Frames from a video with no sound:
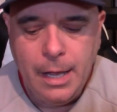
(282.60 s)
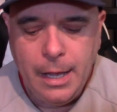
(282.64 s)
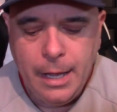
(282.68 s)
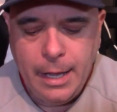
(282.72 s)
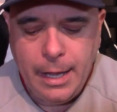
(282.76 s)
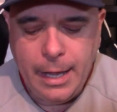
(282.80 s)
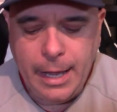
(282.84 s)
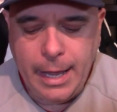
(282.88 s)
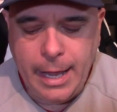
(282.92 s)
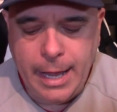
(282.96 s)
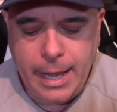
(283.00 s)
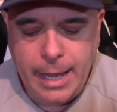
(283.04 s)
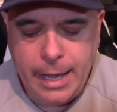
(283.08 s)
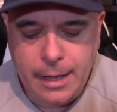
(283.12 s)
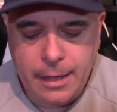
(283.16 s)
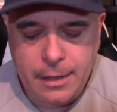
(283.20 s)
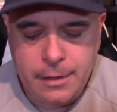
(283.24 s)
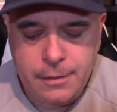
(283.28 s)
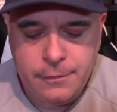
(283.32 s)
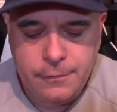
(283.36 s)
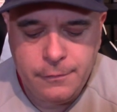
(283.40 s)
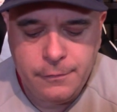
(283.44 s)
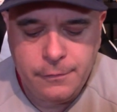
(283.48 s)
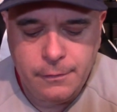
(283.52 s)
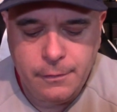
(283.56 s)

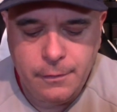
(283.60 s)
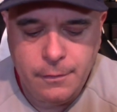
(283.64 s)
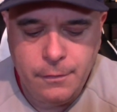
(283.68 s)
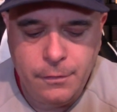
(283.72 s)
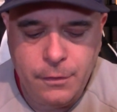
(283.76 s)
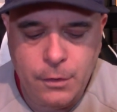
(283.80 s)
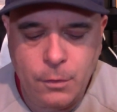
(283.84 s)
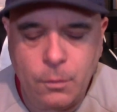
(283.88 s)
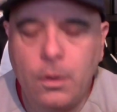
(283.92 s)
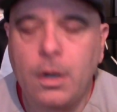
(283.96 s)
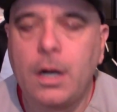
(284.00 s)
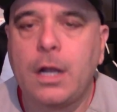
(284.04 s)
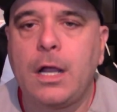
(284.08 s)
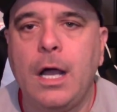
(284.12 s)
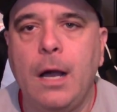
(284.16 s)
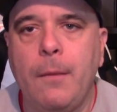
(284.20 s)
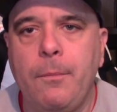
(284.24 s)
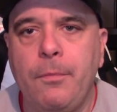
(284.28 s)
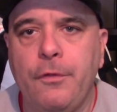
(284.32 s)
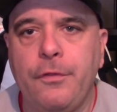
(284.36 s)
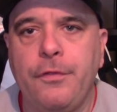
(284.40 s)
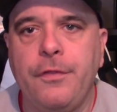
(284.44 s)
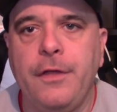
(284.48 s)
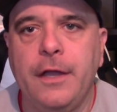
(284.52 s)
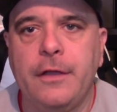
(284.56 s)
And there were a
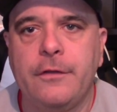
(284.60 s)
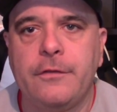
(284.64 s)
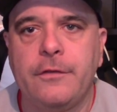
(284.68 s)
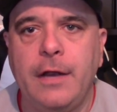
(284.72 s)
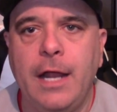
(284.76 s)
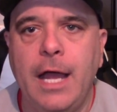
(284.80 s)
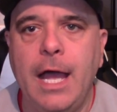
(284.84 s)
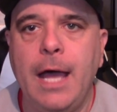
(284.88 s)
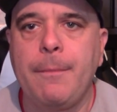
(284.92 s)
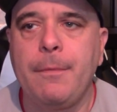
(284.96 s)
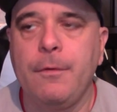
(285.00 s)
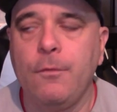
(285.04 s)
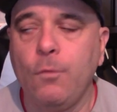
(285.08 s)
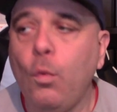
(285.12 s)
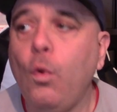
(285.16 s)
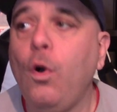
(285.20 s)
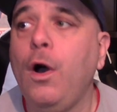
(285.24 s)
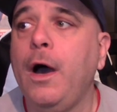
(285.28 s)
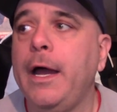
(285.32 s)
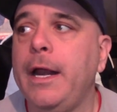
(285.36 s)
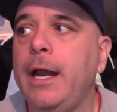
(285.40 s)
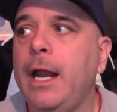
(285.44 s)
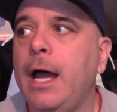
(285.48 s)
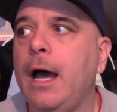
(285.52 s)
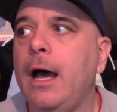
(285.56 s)
couple things that happened.
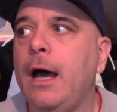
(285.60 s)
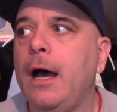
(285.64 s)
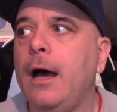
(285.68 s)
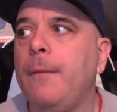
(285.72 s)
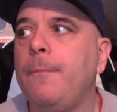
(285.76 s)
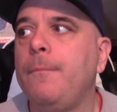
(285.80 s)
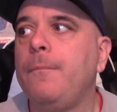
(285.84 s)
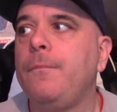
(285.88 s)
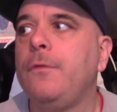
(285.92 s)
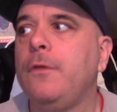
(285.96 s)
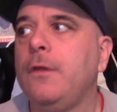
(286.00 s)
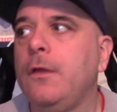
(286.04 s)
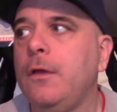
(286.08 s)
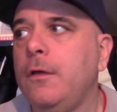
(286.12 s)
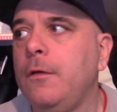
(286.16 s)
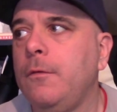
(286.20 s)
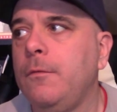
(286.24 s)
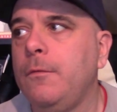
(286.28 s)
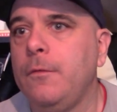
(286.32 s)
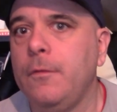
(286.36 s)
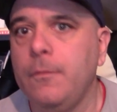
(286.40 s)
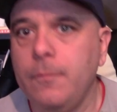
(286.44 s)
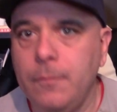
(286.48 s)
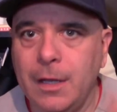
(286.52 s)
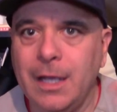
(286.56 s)
One,
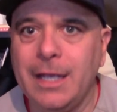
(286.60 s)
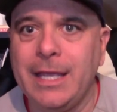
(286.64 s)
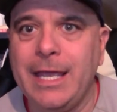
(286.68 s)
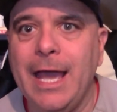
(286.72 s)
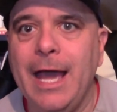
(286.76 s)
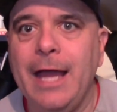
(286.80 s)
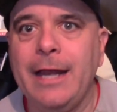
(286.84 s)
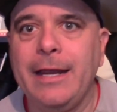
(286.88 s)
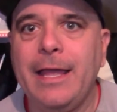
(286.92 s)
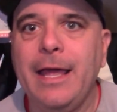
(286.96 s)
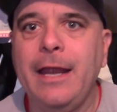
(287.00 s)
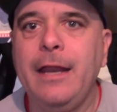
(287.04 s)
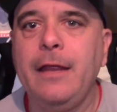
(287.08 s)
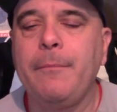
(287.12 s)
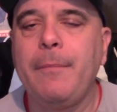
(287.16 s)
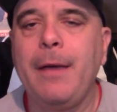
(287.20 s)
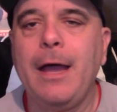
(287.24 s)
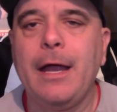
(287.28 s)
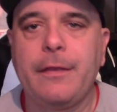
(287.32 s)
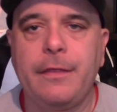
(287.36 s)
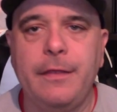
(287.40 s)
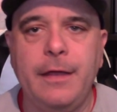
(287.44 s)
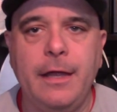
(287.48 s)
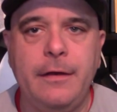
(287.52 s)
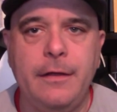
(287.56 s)
again, getting back
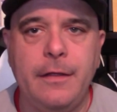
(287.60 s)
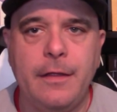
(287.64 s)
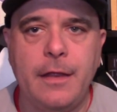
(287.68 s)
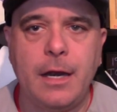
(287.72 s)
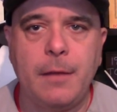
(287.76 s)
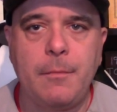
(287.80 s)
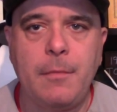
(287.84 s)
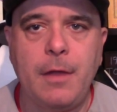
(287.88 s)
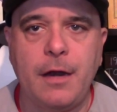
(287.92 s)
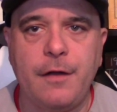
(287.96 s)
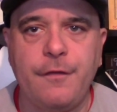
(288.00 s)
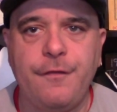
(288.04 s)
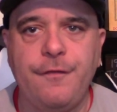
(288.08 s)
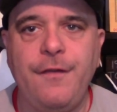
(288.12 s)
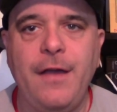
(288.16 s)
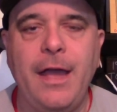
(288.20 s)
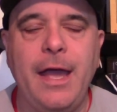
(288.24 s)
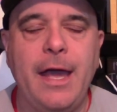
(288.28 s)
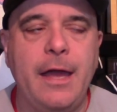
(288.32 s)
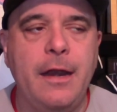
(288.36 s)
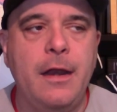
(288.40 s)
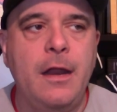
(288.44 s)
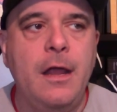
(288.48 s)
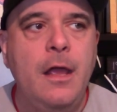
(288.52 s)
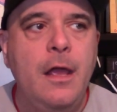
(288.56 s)
to the idea that I'm not a
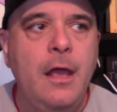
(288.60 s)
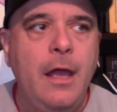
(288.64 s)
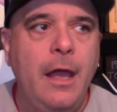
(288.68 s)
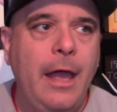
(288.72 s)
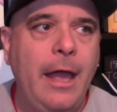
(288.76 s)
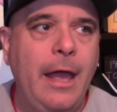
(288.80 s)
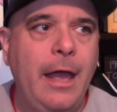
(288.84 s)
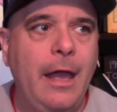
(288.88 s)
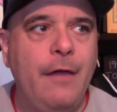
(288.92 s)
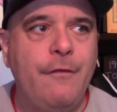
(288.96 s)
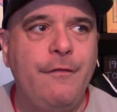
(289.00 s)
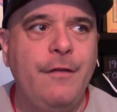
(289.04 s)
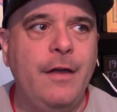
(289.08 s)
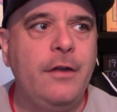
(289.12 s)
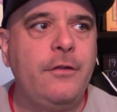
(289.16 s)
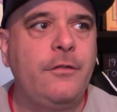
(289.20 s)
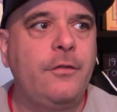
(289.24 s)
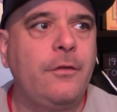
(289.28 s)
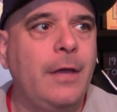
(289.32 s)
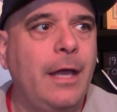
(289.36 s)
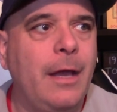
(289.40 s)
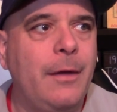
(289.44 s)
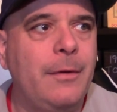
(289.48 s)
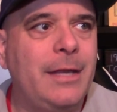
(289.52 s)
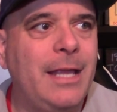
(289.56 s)
fan,
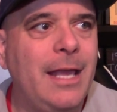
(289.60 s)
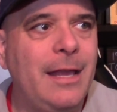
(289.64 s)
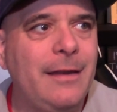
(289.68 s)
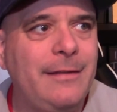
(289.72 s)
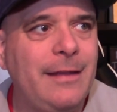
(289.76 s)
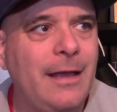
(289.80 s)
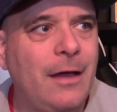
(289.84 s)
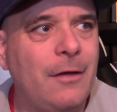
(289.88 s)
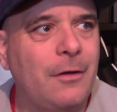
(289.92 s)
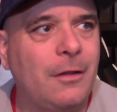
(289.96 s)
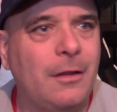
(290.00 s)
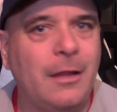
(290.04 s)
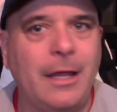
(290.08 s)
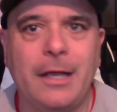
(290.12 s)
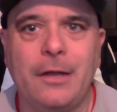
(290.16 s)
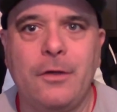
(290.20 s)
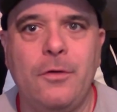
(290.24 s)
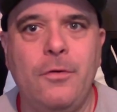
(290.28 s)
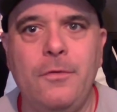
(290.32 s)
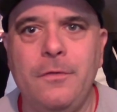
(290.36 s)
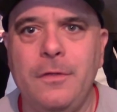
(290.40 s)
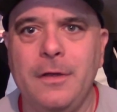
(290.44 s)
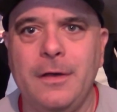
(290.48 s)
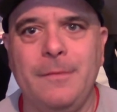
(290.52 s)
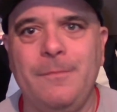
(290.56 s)
eventually I would get down to like
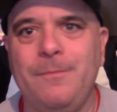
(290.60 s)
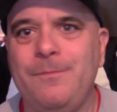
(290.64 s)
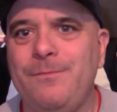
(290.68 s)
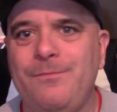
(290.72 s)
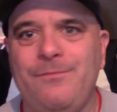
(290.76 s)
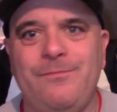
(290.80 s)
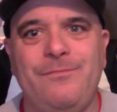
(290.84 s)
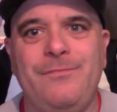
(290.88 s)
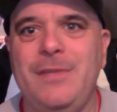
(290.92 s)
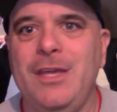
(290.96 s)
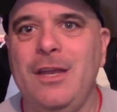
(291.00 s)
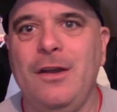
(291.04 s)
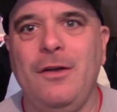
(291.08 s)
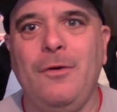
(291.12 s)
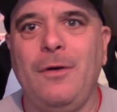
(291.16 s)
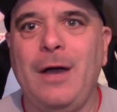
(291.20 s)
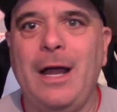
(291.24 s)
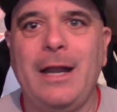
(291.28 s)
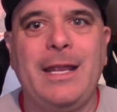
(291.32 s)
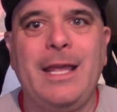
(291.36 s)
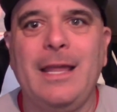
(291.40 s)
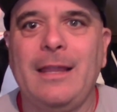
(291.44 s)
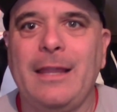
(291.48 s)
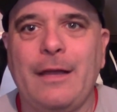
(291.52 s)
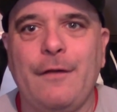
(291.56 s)
who the, you know,
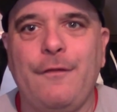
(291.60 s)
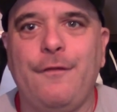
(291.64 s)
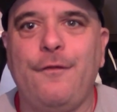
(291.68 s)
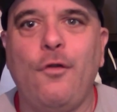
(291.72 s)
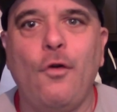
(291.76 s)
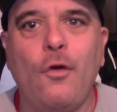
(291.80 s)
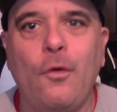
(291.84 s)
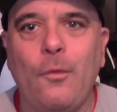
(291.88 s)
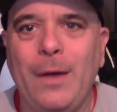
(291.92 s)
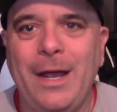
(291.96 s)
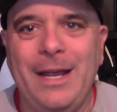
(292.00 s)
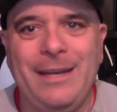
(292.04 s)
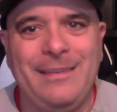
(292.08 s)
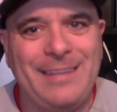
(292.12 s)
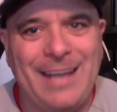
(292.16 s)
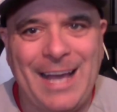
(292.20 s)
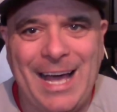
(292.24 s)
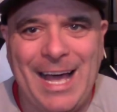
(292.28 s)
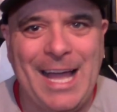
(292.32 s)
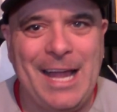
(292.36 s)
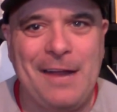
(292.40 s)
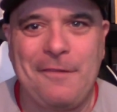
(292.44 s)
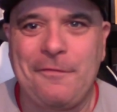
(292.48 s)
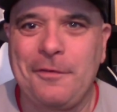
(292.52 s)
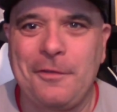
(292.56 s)
I'd get like a four-way
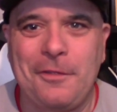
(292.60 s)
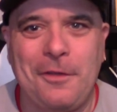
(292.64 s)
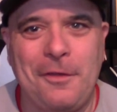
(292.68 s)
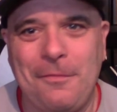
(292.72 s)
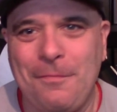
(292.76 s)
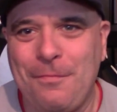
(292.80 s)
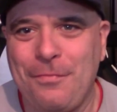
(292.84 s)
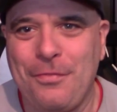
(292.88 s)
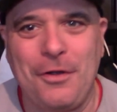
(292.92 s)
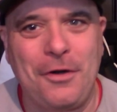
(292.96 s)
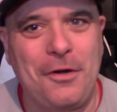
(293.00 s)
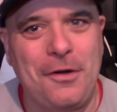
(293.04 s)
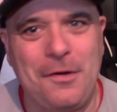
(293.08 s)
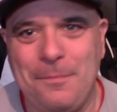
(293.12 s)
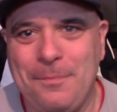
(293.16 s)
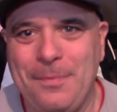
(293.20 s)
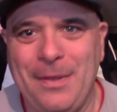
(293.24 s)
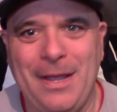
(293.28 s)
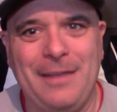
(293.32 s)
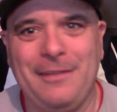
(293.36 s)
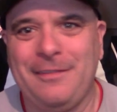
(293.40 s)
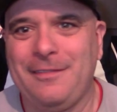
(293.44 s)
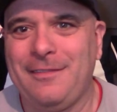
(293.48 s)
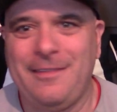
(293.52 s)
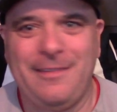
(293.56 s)
tie for the third
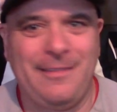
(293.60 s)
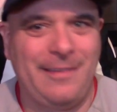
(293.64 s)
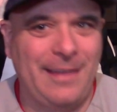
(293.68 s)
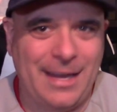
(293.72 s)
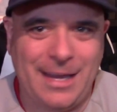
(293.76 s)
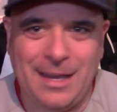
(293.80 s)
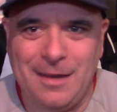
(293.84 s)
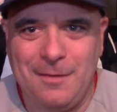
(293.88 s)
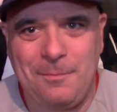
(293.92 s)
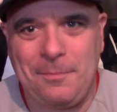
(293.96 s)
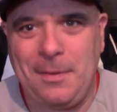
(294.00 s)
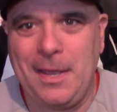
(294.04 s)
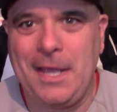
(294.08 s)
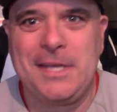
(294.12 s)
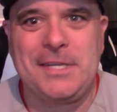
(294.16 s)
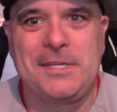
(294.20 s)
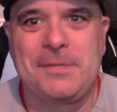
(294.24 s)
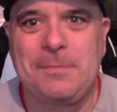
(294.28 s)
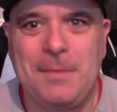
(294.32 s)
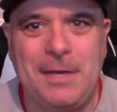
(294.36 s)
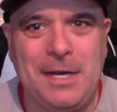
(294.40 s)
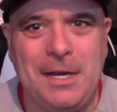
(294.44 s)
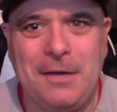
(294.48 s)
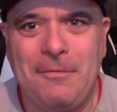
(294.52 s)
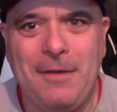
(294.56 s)
best second
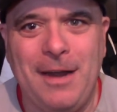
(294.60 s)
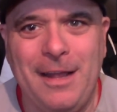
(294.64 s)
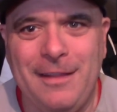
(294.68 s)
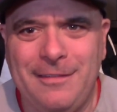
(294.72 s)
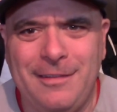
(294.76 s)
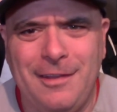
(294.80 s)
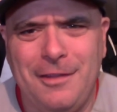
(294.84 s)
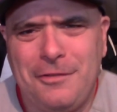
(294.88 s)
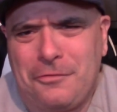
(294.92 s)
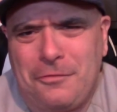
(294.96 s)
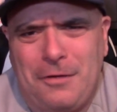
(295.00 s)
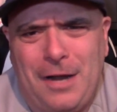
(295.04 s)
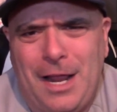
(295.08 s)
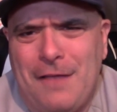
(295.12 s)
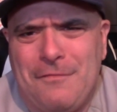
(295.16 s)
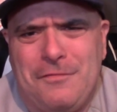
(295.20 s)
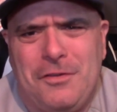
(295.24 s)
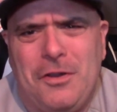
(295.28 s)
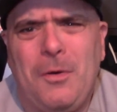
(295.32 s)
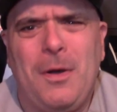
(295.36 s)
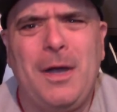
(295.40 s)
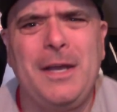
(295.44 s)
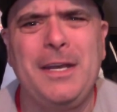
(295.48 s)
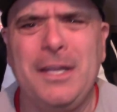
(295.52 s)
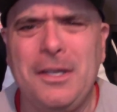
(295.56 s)
baseman in Reds history. I have
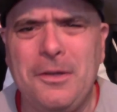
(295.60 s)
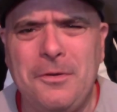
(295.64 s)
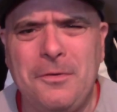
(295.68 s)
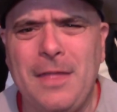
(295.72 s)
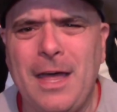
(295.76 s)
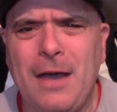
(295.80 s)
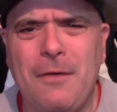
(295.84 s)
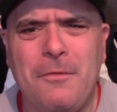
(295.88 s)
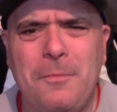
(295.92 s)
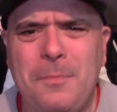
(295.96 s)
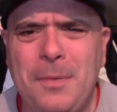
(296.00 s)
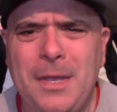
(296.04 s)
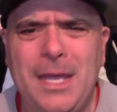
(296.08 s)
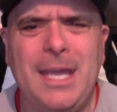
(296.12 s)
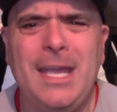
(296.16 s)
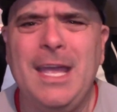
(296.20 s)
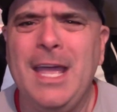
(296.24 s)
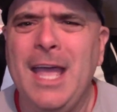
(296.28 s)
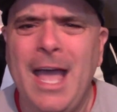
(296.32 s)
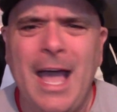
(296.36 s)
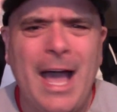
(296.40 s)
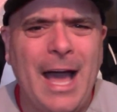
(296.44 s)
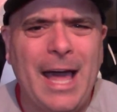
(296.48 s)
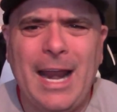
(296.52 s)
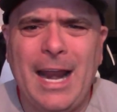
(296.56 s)
no idea who that would be,
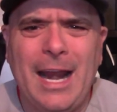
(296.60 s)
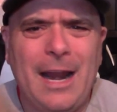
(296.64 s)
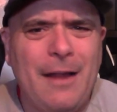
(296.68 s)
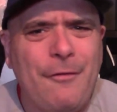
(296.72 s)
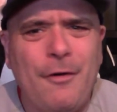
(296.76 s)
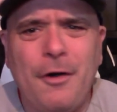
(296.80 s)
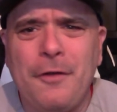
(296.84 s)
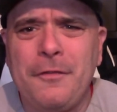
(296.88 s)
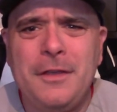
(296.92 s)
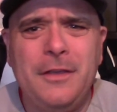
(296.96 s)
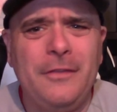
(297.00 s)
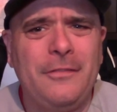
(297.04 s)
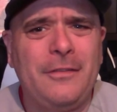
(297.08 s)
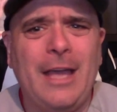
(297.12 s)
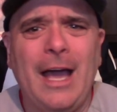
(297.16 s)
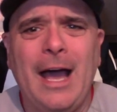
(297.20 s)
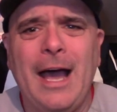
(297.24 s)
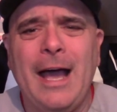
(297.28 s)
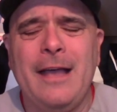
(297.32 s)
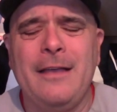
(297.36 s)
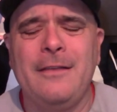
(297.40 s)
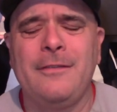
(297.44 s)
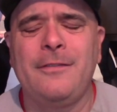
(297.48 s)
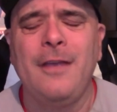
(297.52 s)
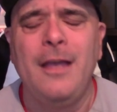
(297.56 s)
and I'd have all these
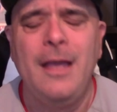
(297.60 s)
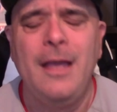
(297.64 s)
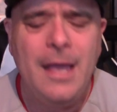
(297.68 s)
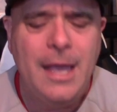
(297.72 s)
guys.